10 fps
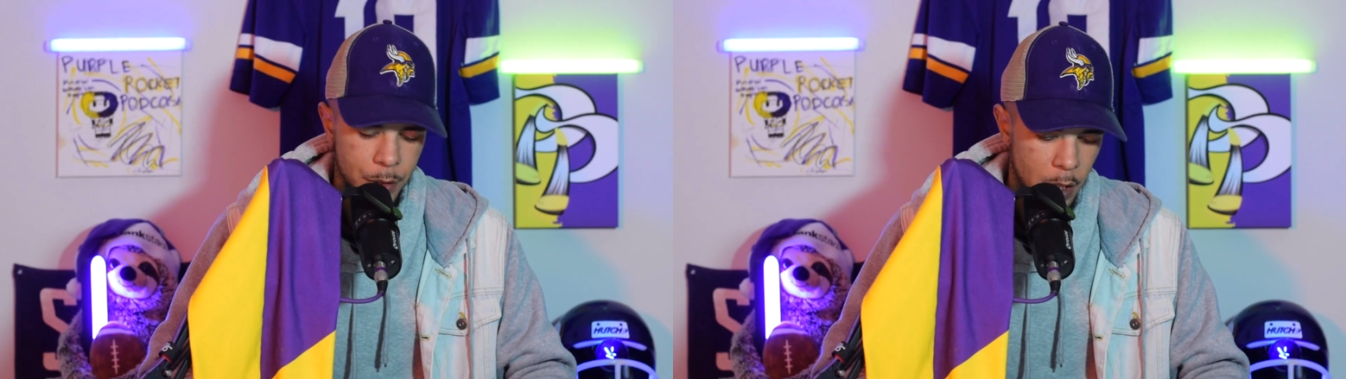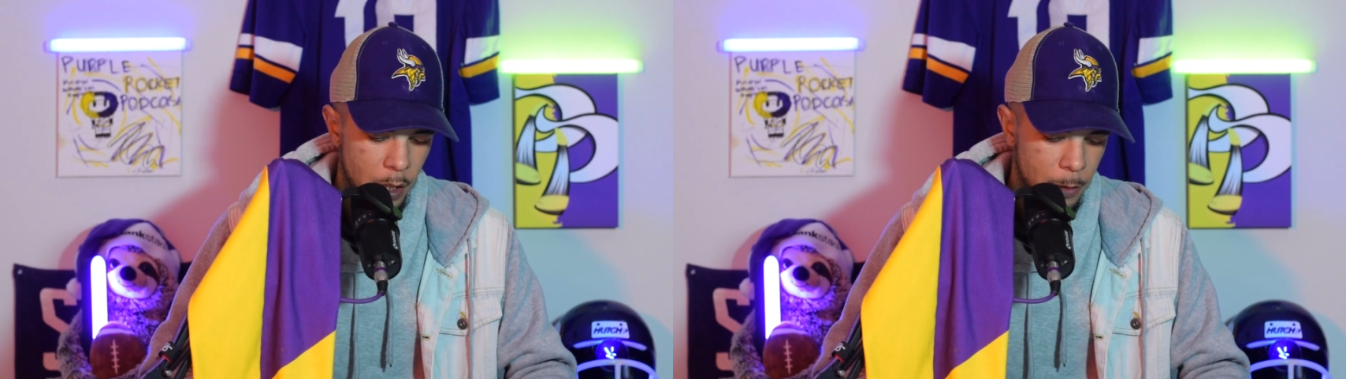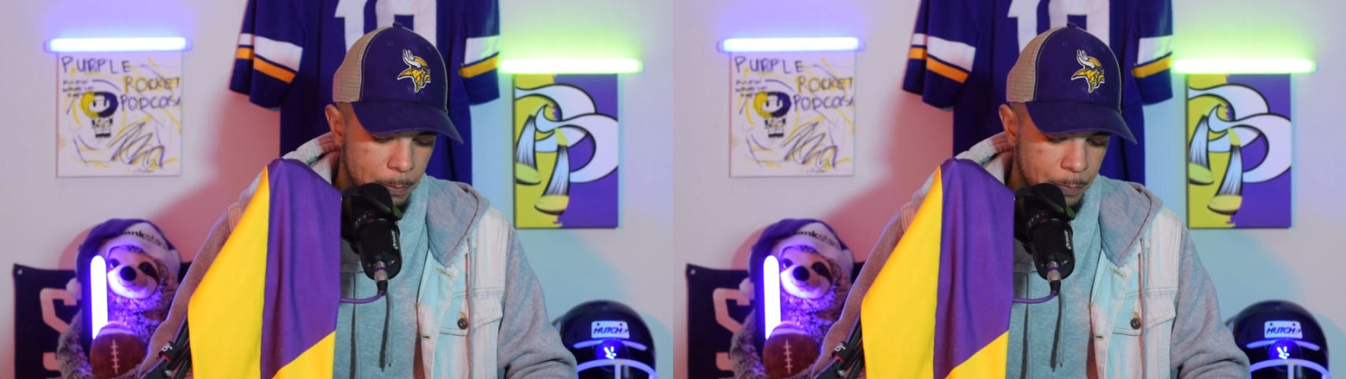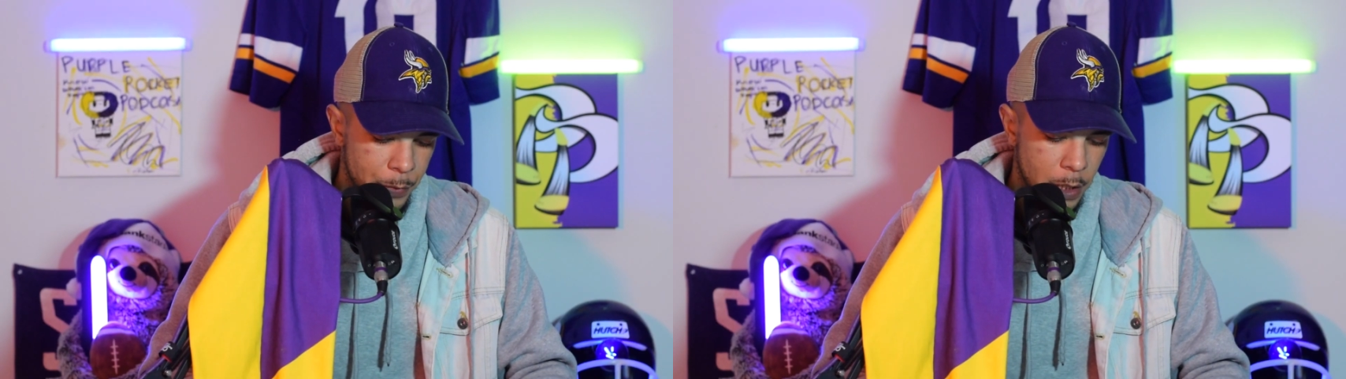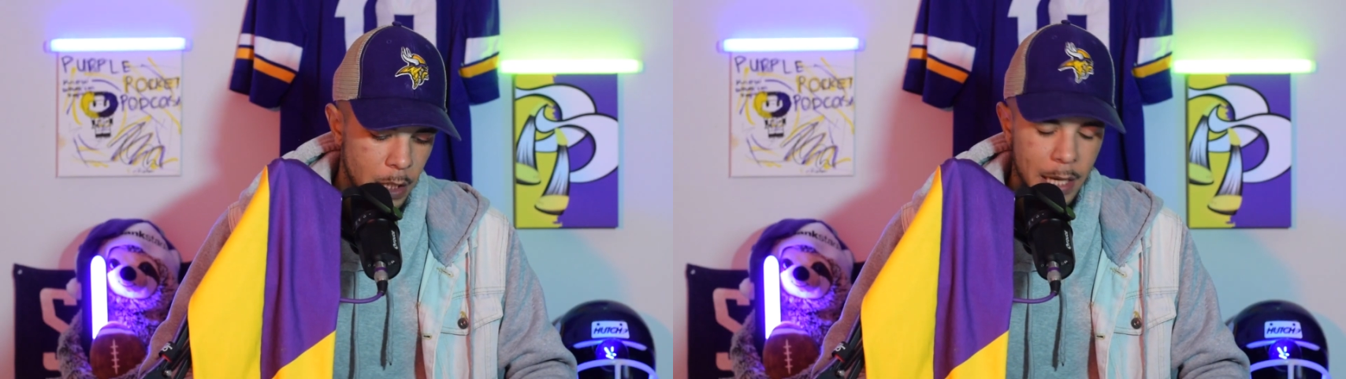
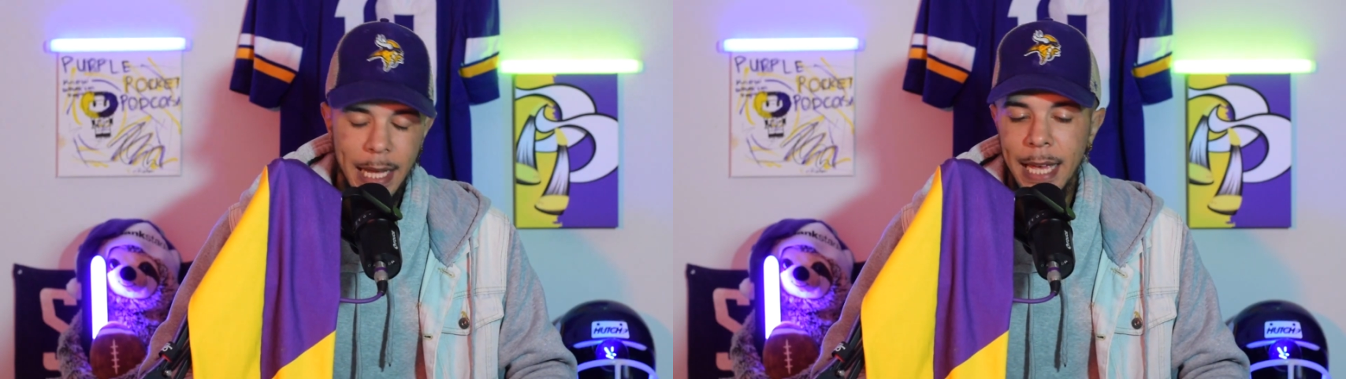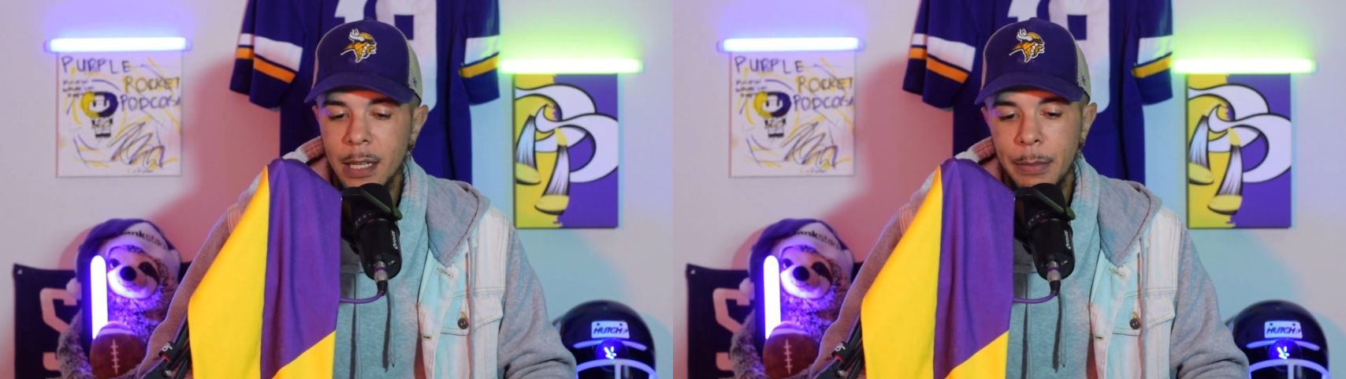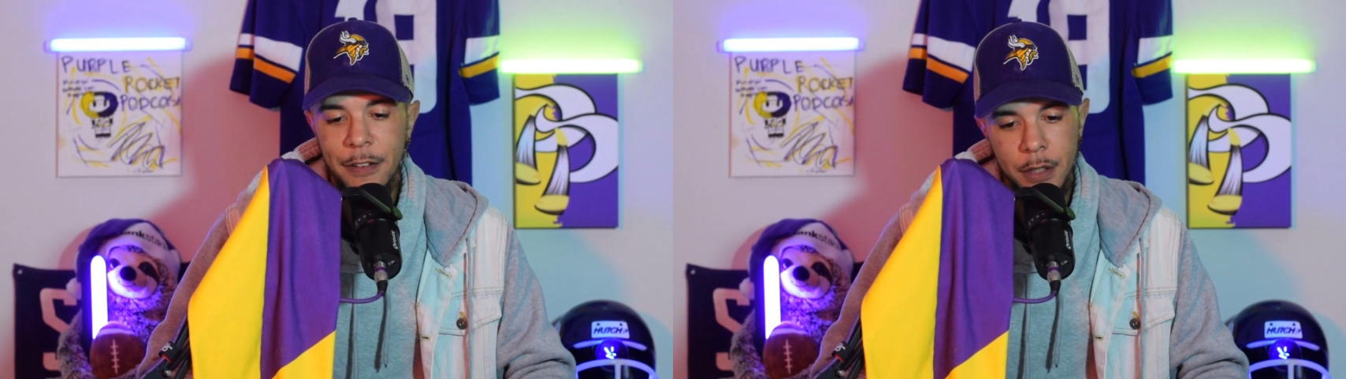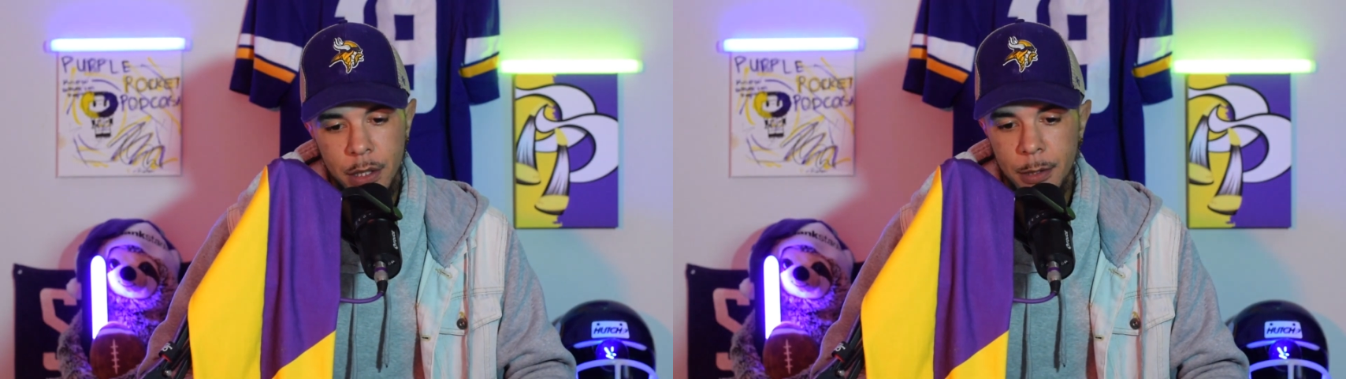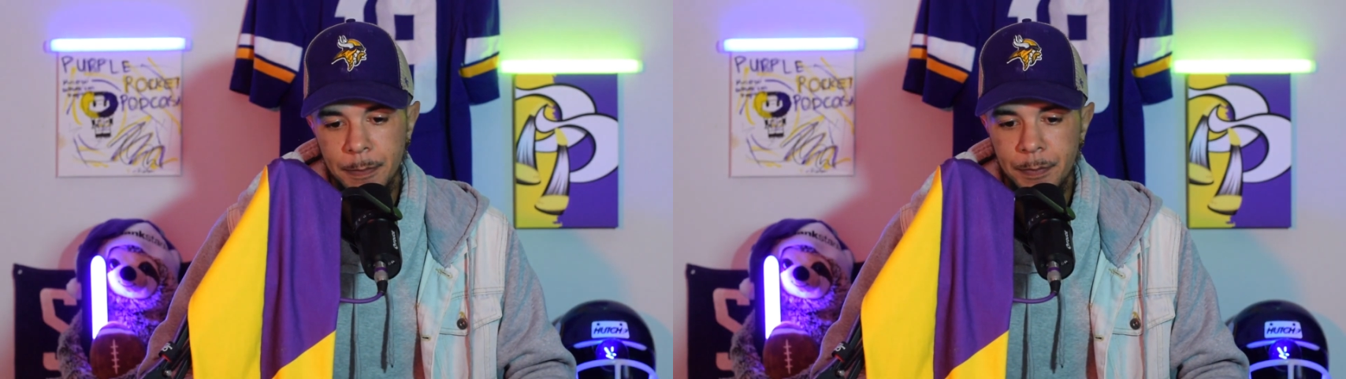A Caleb Evans,